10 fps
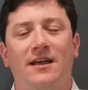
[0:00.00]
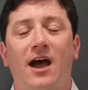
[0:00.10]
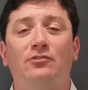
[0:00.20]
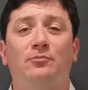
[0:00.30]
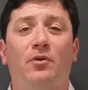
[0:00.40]
I
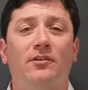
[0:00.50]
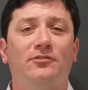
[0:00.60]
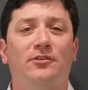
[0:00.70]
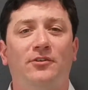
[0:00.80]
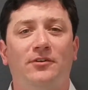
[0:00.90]
was a
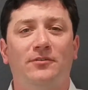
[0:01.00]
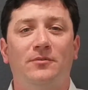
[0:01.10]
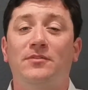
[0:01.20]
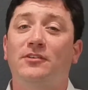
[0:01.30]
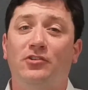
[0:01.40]
prosecutor
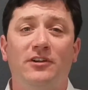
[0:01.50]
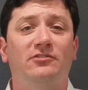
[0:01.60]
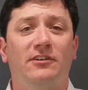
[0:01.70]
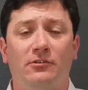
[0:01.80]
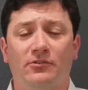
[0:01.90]
with the Attorney
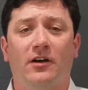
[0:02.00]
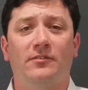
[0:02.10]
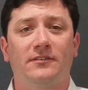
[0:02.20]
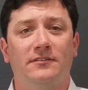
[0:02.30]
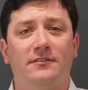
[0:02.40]
General's
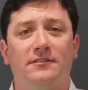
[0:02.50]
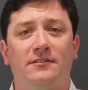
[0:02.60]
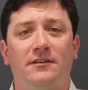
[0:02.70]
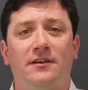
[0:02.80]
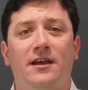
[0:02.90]
office.
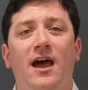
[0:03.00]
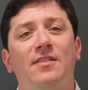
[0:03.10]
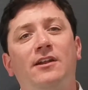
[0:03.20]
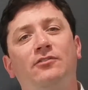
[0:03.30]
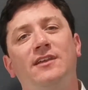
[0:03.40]

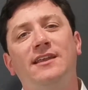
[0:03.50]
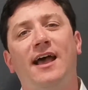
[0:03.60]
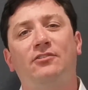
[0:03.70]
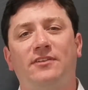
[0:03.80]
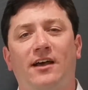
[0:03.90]
Then I was
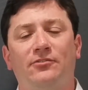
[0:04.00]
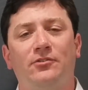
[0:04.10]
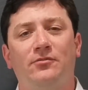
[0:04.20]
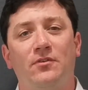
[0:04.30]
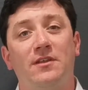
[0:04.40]
in-house
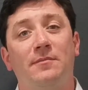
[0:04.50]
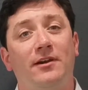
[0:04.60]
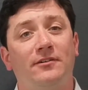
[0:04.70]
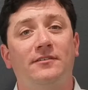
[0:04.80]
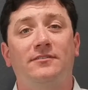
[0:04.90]
counsel for the
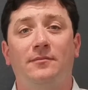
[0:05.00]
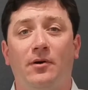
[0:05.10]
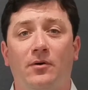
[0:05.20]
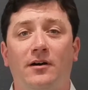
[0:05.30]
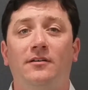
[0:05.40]
American
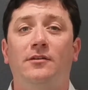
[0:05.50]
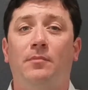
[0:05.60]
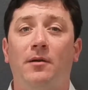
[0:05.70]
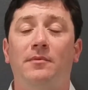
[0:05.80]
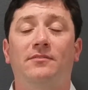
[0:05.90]
Samoa
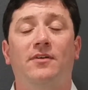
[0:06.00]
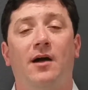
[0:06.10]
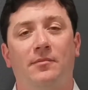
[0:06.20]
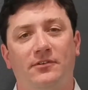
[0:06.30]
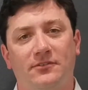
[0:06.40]
Department of
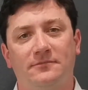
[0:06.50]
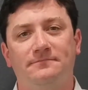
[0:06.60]
Commerce.